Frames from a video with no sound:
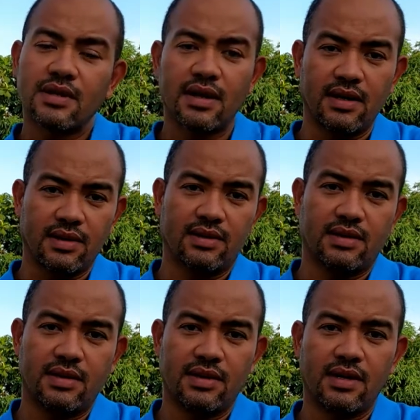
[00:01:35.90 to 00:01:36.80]
to tell you
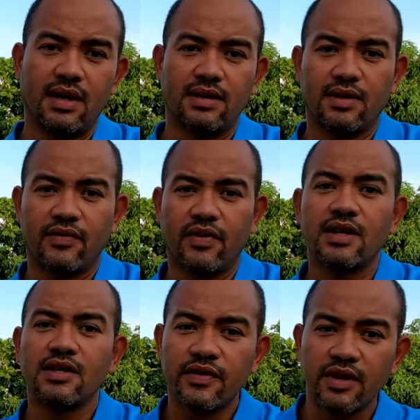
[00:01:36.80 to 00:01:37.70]
that for
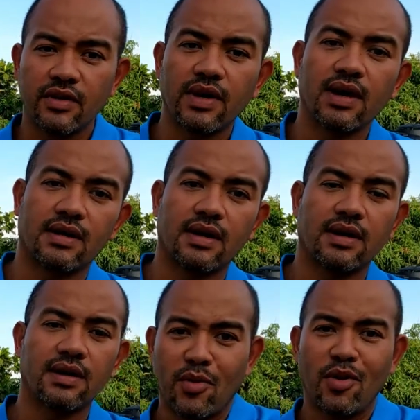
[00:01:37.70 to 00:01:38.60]
this video, we got
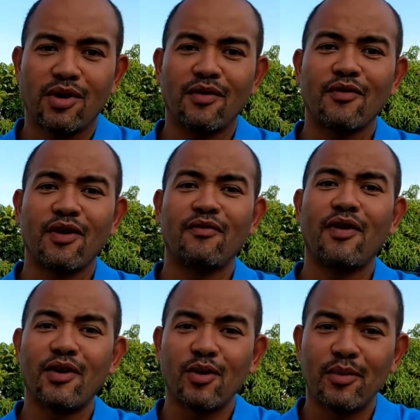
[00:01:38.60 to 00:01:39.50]
a very
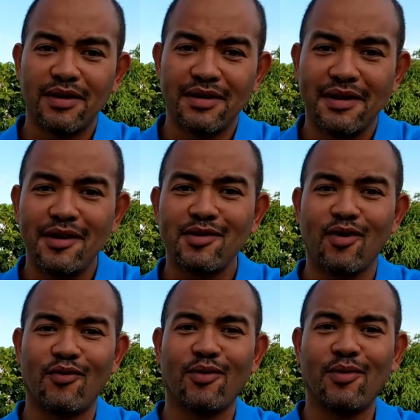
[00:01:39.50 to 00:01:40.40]
valuable
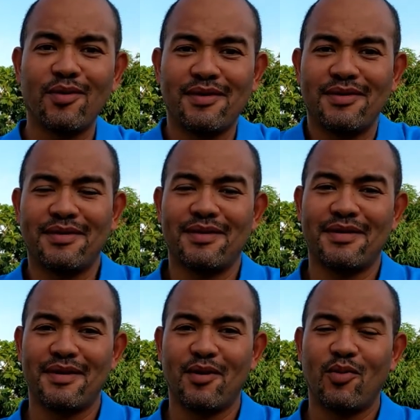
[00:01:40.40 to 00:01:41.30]
interview
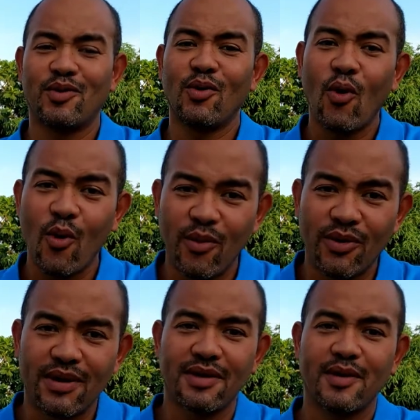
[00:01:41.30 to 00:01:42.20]
with the
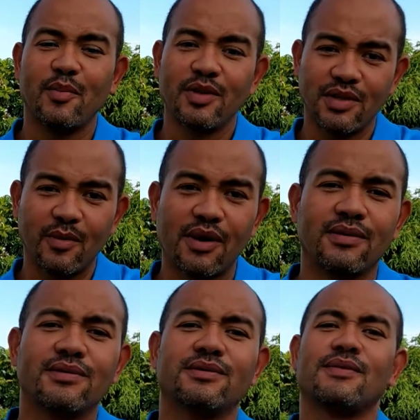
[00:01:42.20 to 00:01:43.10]
homeowner, Mr.
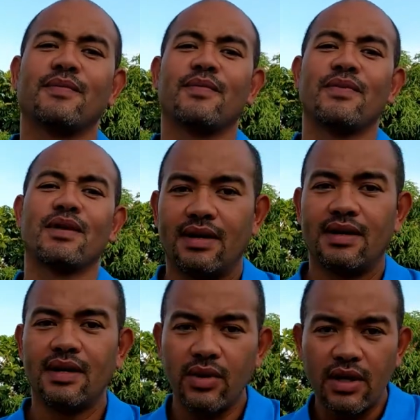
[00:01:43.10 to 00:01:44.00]
Barrows.
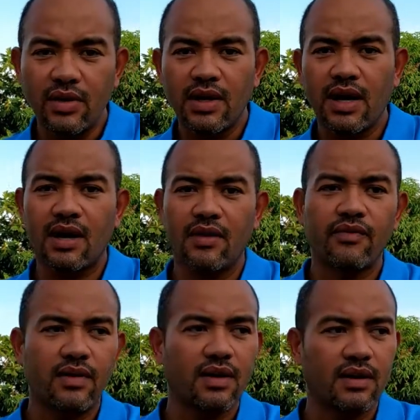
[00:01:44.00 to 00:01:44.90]
He will kind of,